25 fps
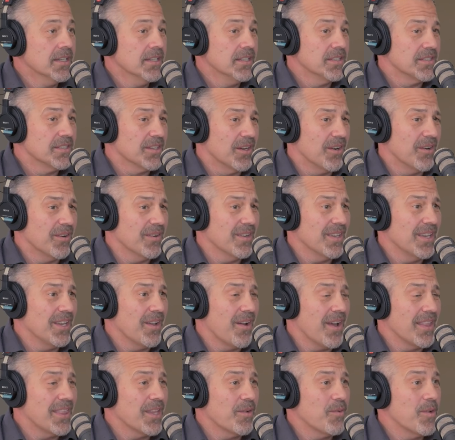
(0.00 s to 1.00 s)
So you
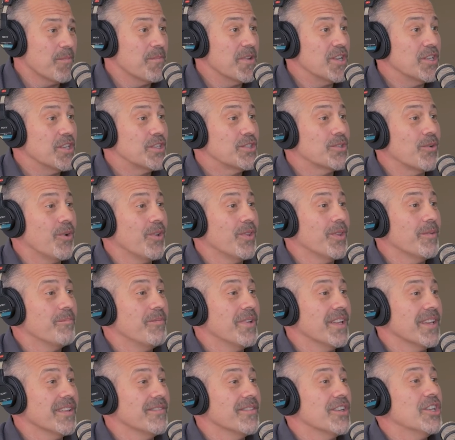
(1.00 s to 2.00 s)
know, I think we've been sold the
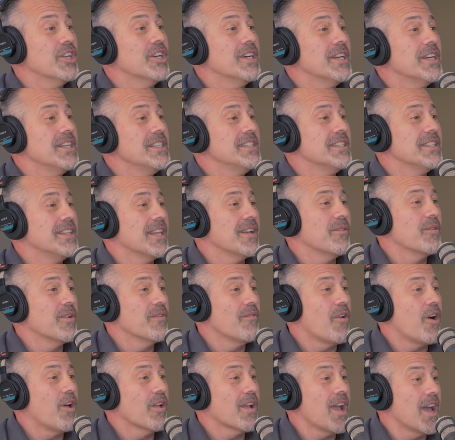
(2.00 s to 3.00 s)
bill of goods and that
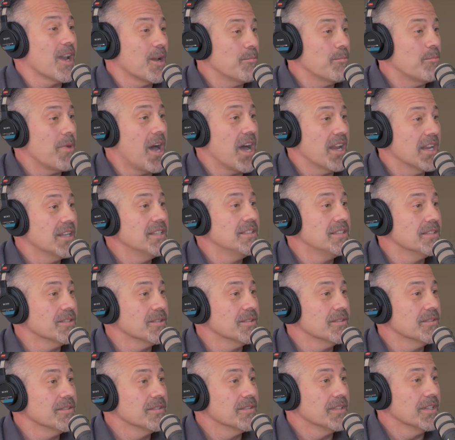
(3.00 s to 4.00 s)
we've all kind of bought
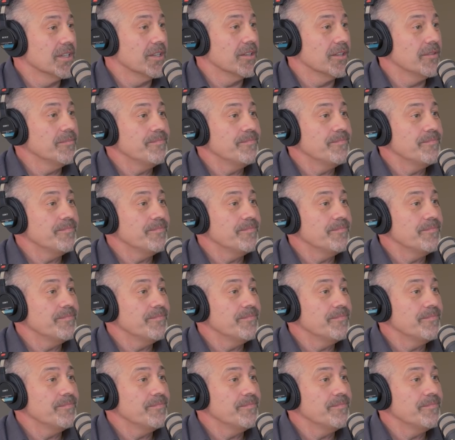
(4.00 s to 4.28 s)
into. You know?